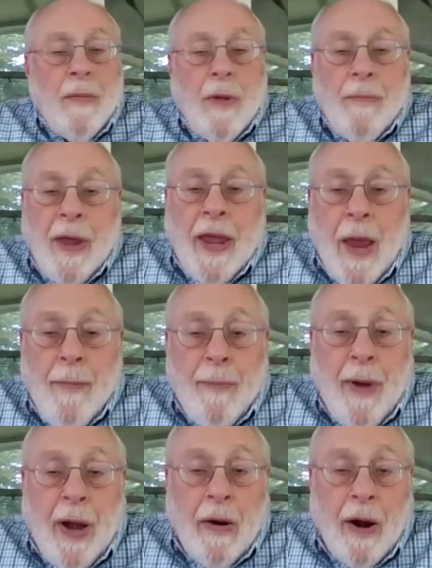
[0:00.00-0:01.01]
became
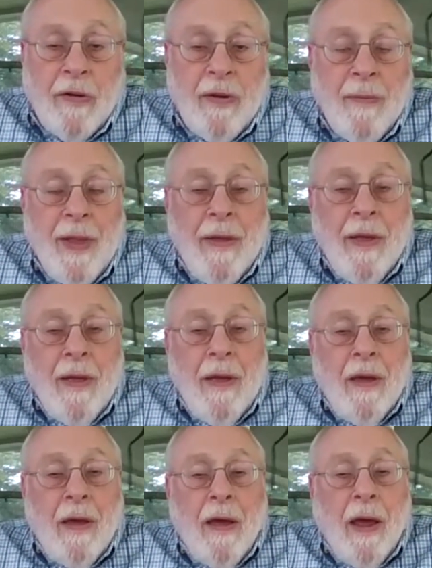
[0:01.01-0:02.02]
apparent.
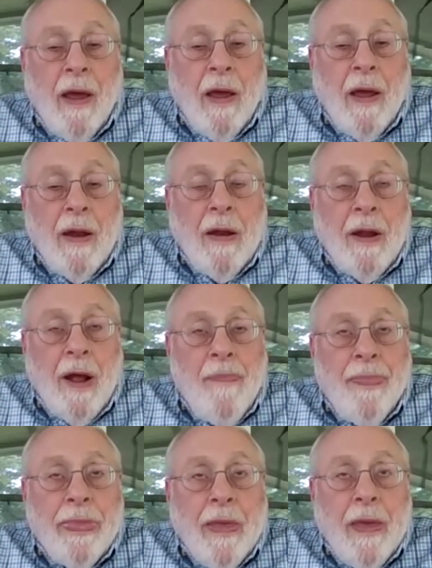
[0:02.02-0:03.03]
And
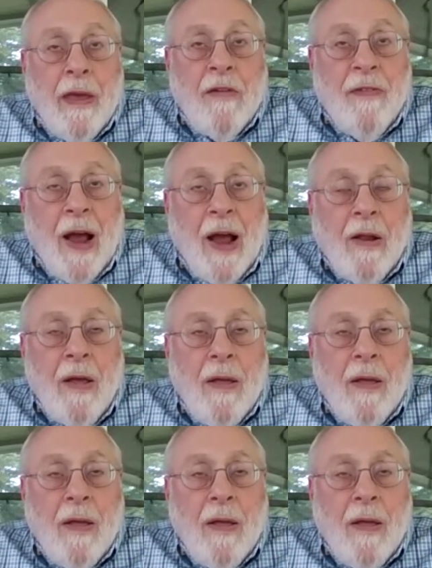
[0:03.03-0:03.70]
in fact,